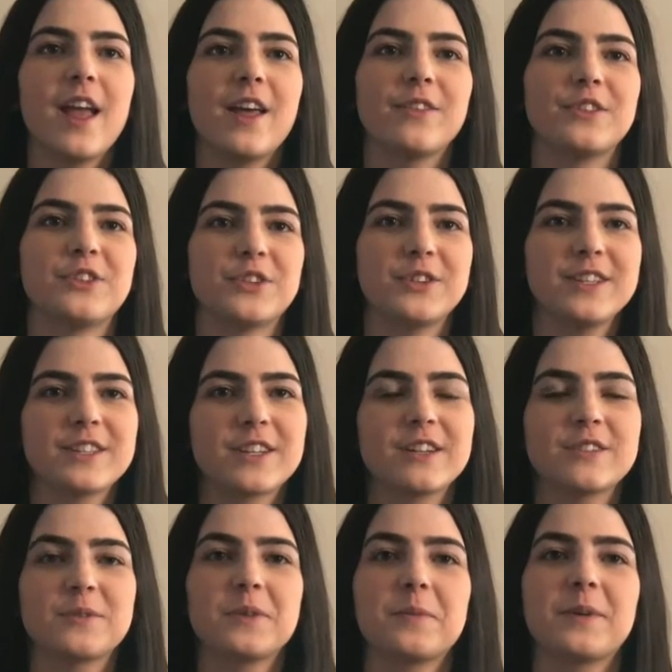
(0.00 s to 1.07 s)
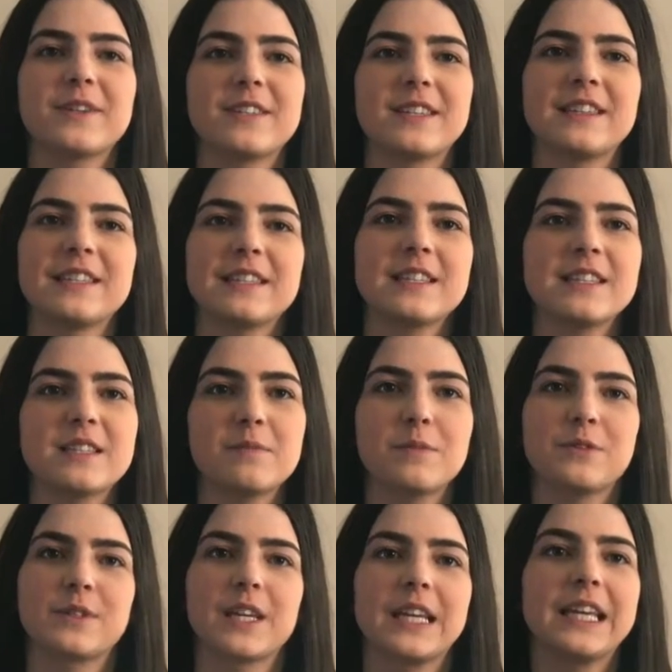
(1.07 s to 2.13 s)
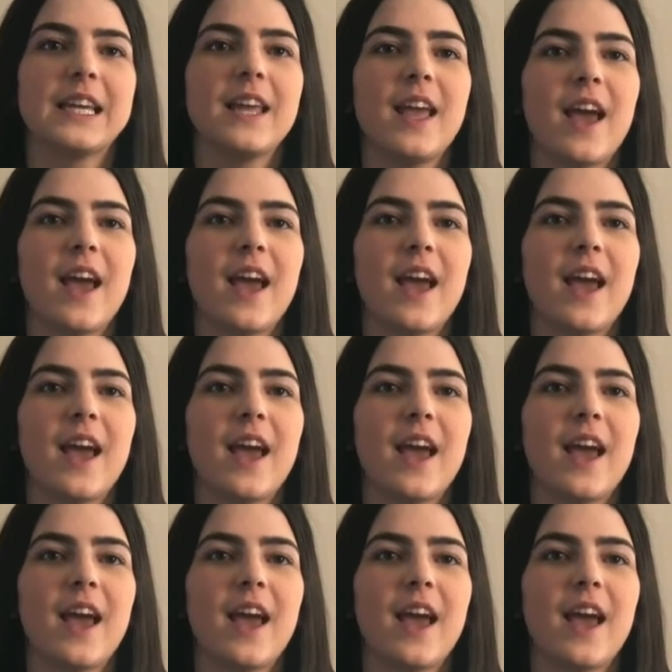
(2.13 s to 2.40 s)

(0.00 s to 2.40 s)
The journey starts when the person listens to music